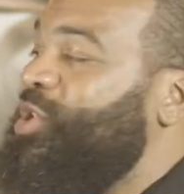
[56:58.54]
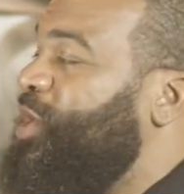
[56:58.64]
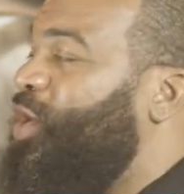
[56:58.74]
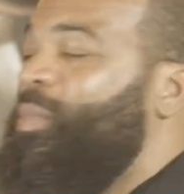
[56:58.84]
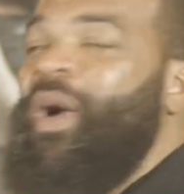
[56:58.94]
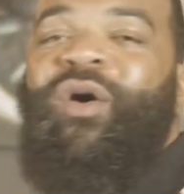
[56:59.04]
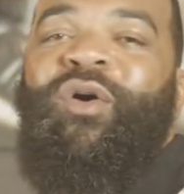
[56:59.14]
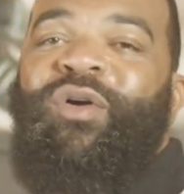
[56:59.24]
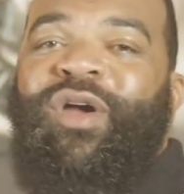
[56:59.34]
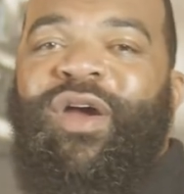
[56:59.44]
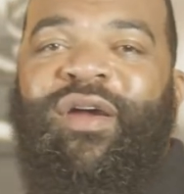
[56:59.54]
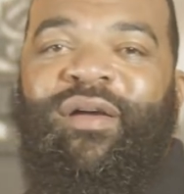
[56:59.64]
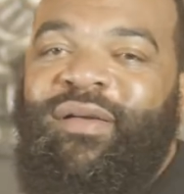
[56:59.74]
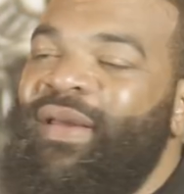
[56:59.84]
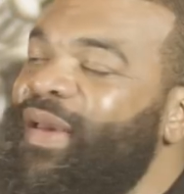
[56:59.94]
shit on my old
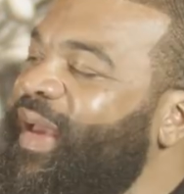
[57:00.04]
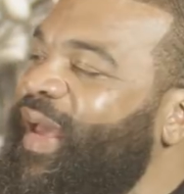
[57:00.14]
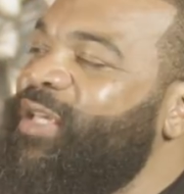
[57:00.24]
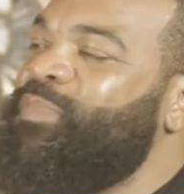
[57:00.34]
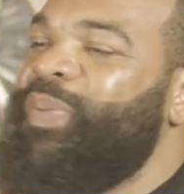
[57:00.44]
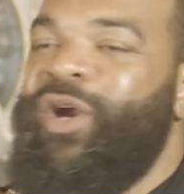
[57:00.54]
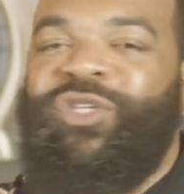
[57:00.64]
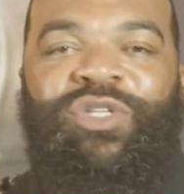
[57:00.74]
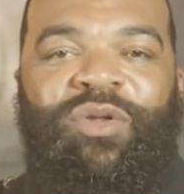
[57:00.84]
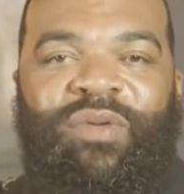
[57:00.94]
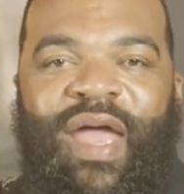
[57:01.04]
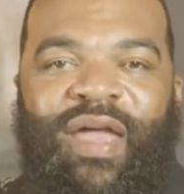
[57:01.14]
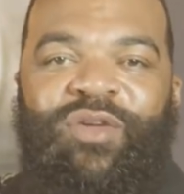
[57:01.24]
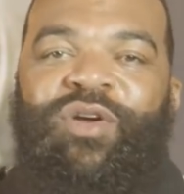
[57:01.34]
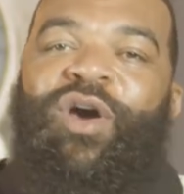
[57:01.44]
girl. That's personal
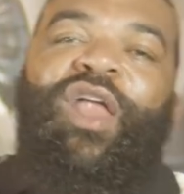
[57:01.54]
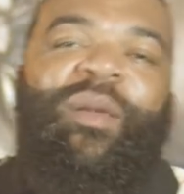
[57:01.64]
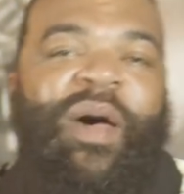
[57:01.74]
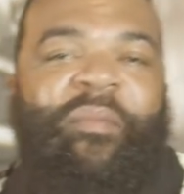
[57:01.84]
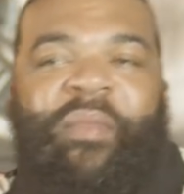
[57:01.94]
now. You calling my